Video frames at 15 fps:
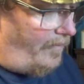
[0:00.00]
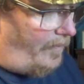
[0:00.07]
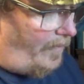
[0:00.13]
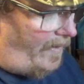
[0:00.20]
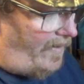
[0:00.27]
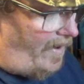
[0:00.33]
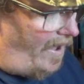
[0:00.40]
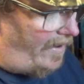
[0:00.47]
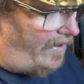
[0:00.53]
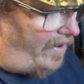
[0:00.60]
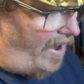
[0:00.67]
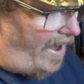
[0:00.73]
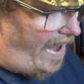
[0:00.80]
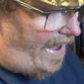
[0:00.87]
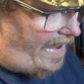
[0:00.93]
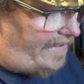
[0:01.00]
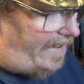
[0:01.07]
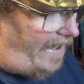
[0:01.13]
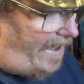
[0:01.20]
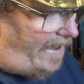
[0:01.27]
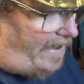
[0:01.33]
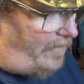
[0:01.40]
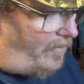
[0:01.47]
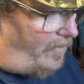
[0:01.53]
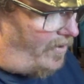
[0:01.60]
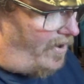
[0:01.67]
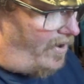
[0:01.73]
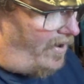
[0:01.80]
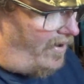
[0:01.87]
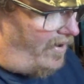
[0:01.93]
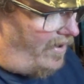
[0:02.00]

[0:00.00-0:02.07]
They're not cracked anywhere.